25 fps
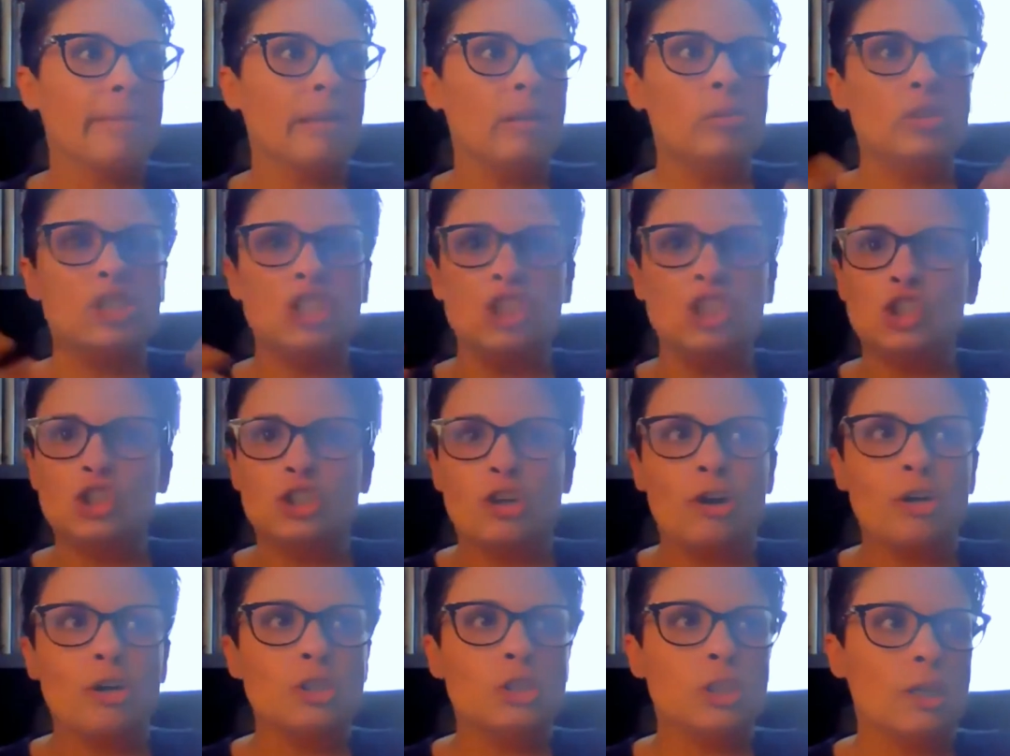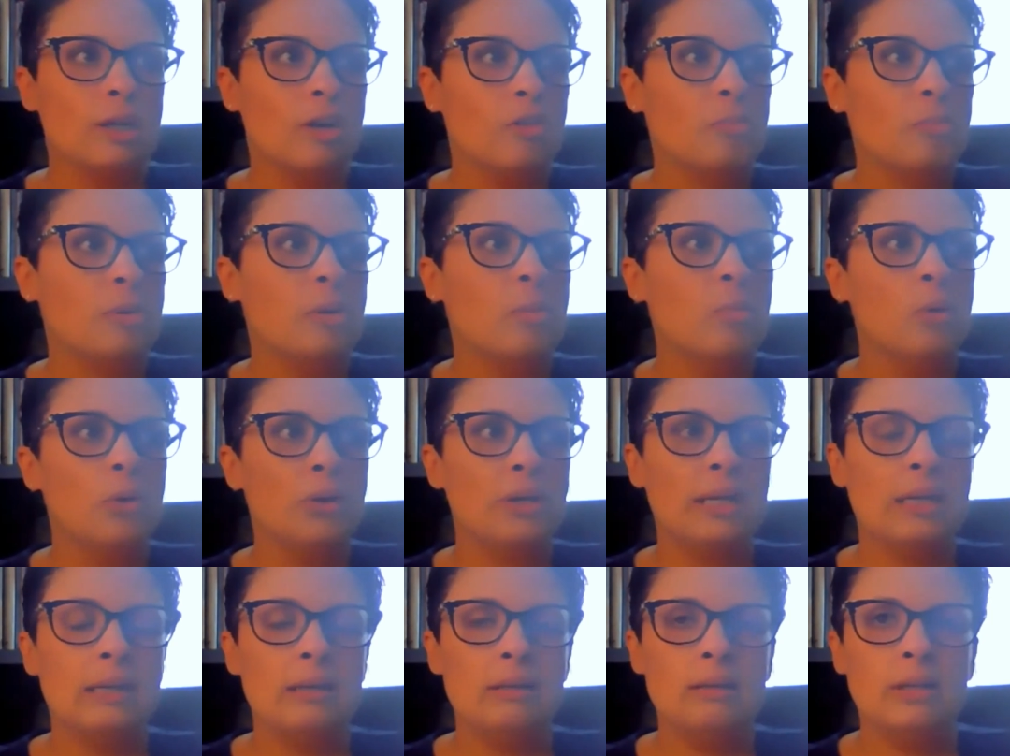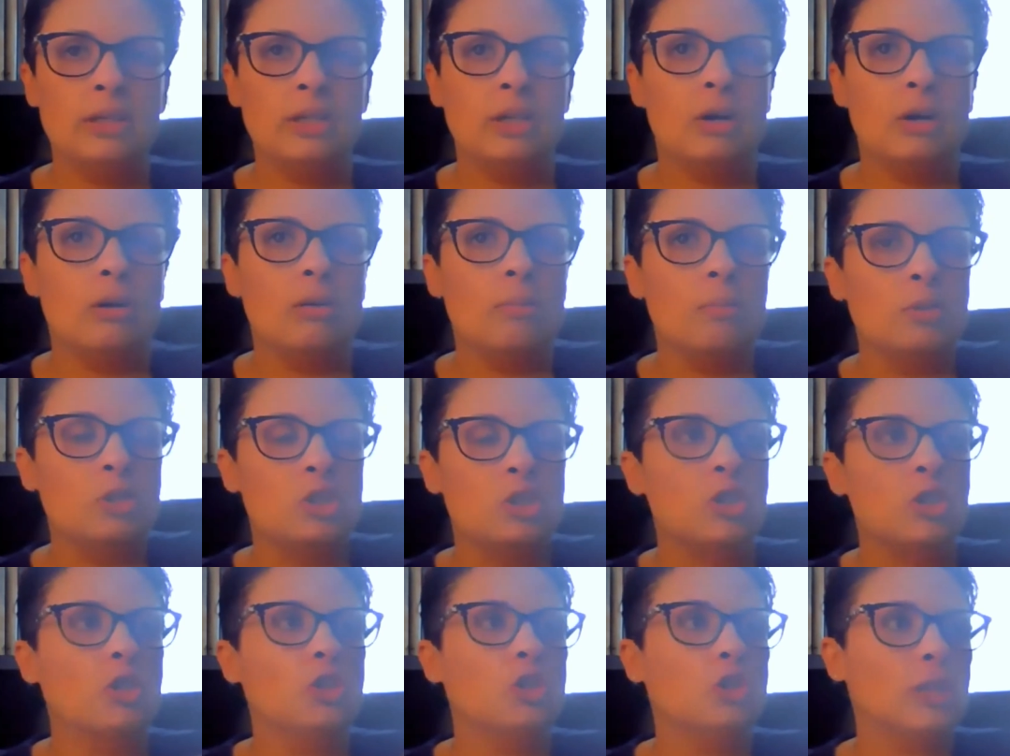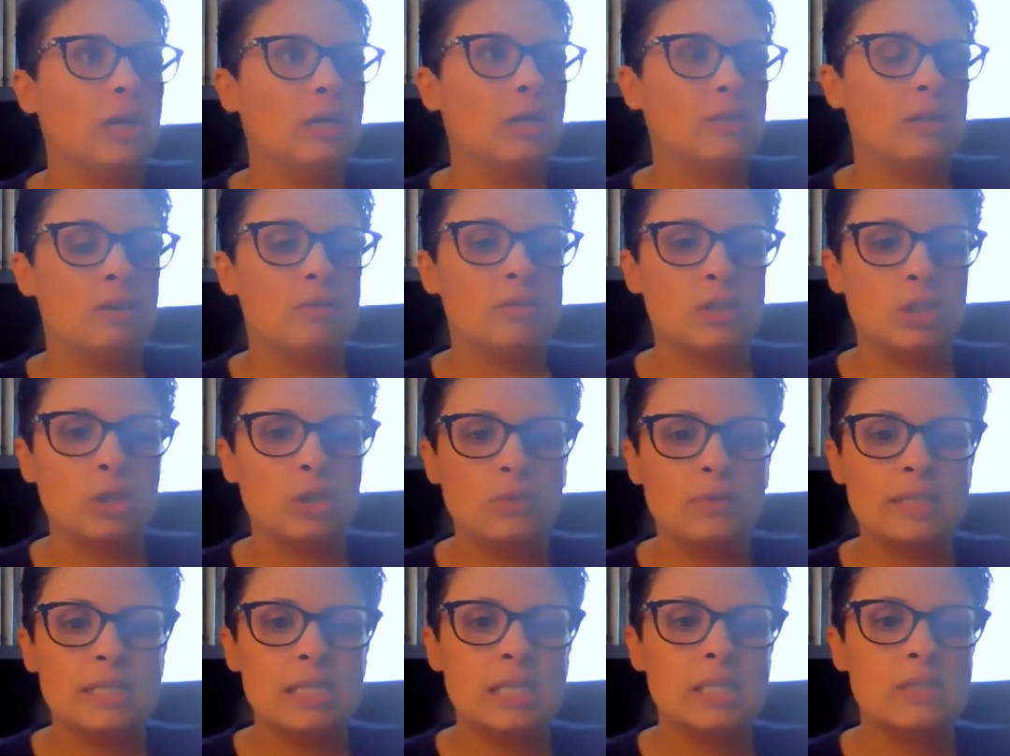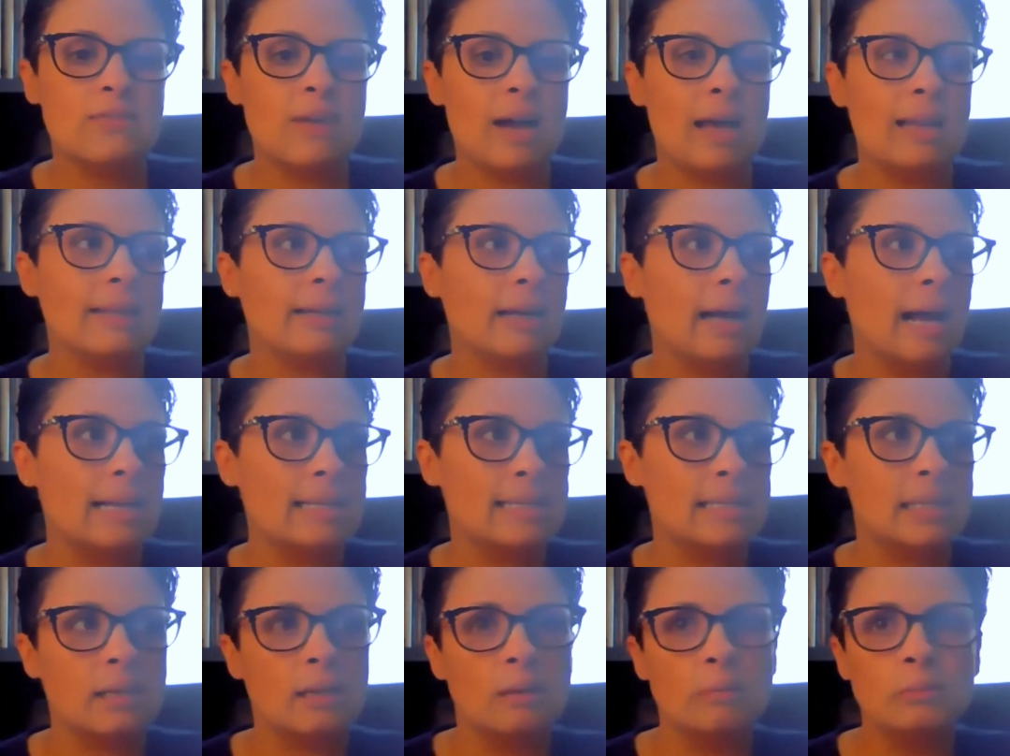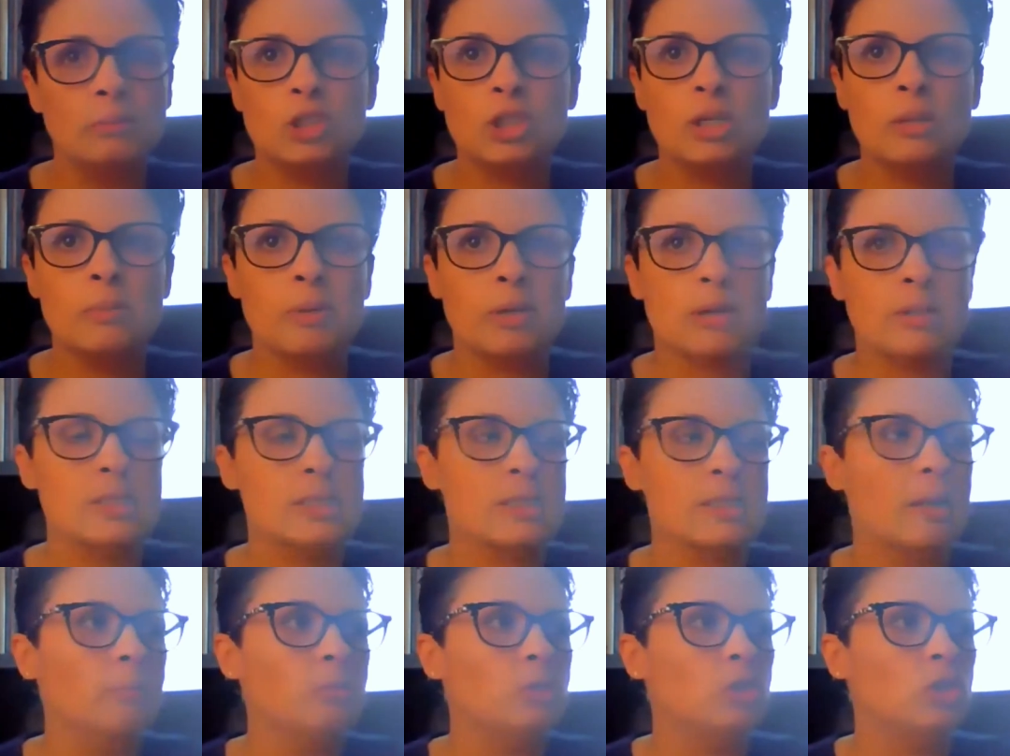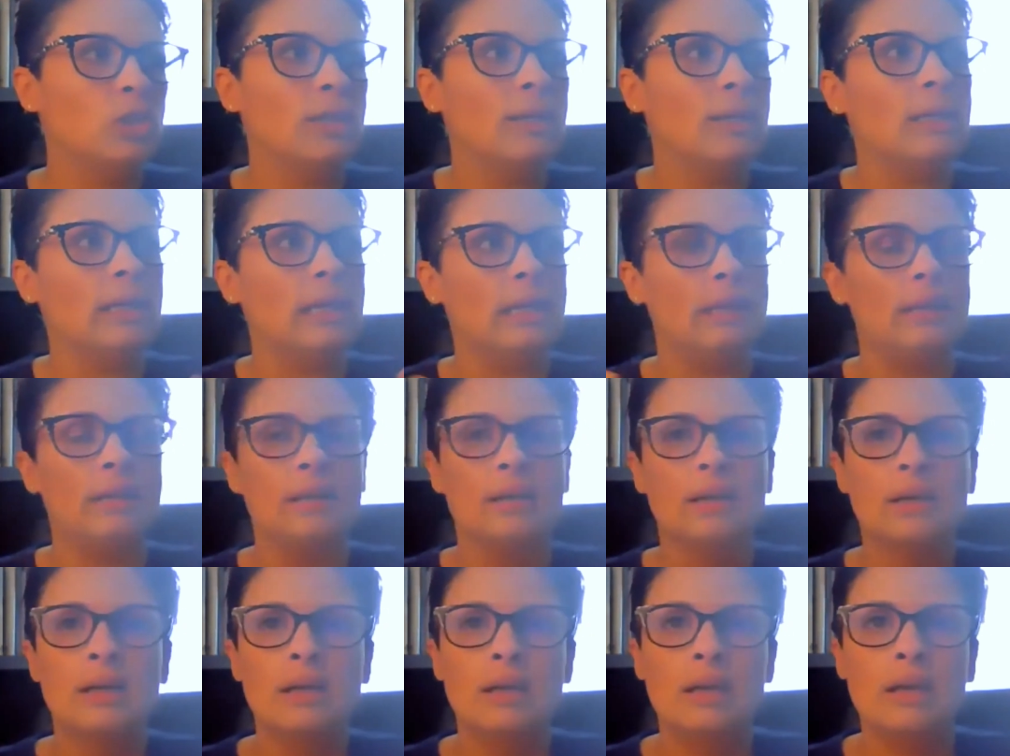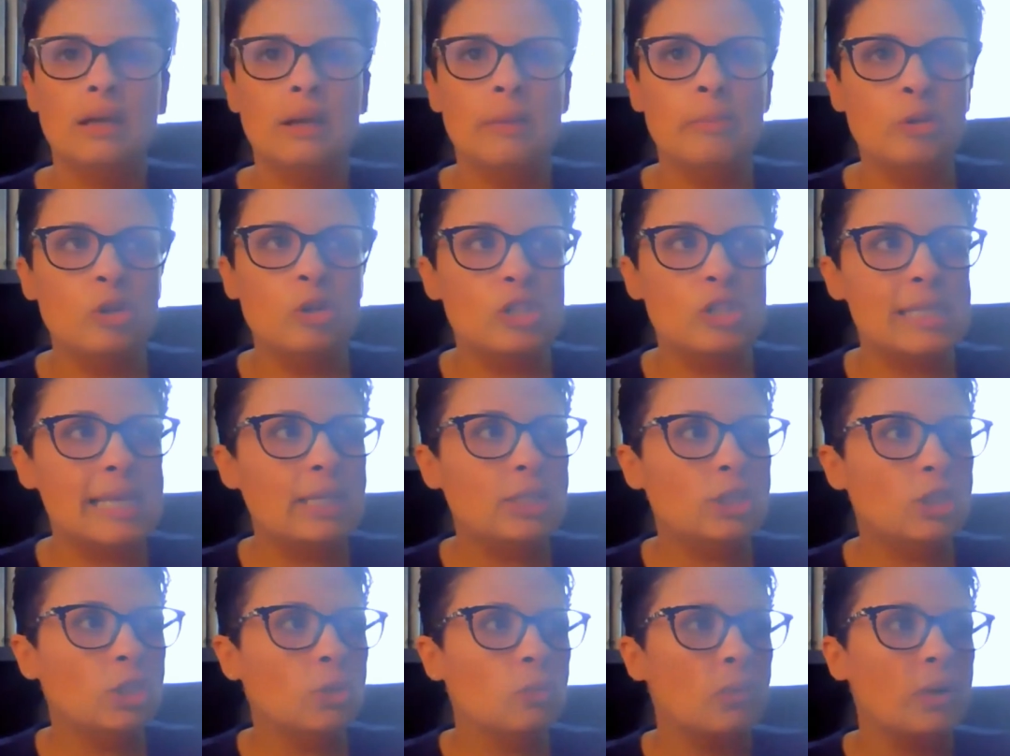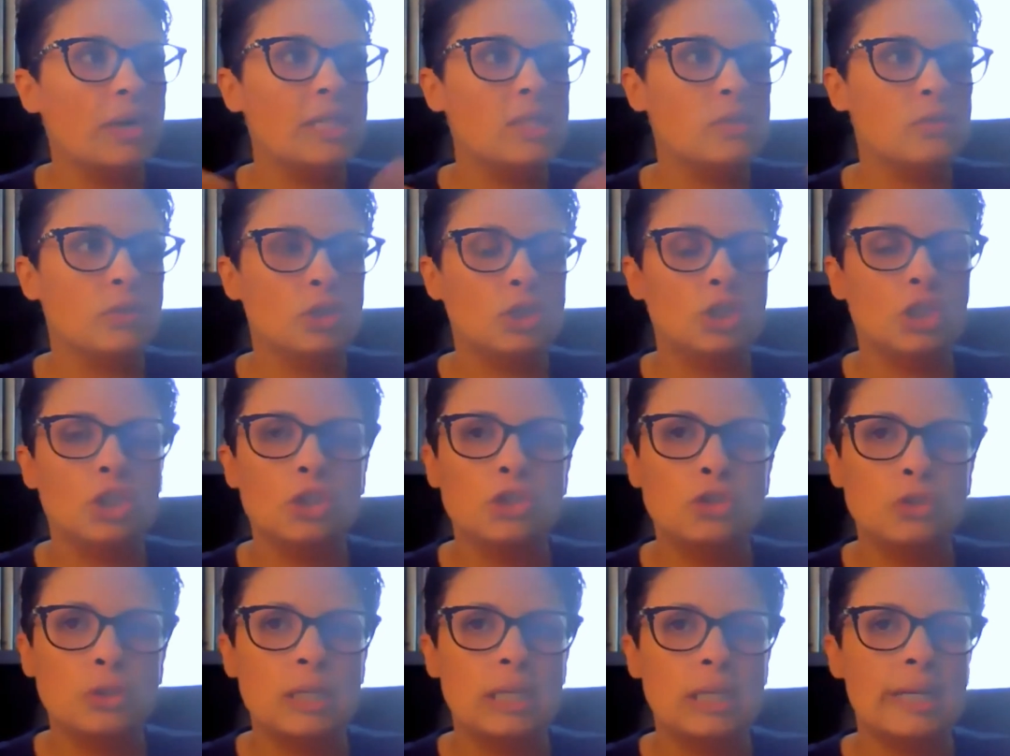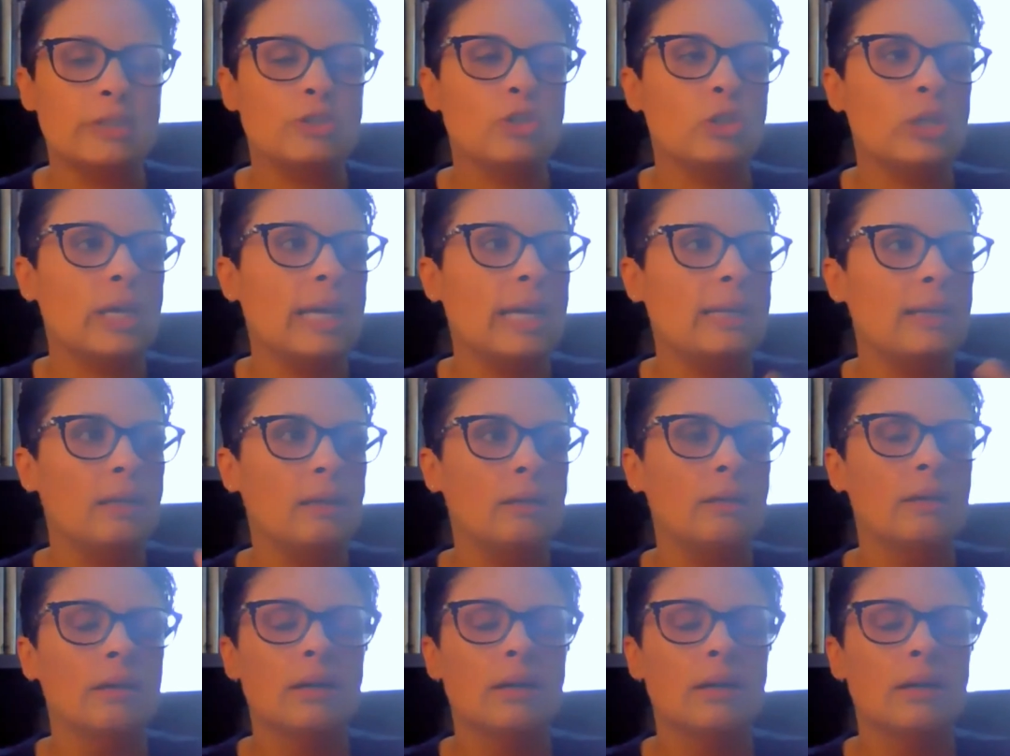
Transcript: was in charge of promoting, you know, maternal and child health services, folic acid consumption, and immunization rates for children, and educating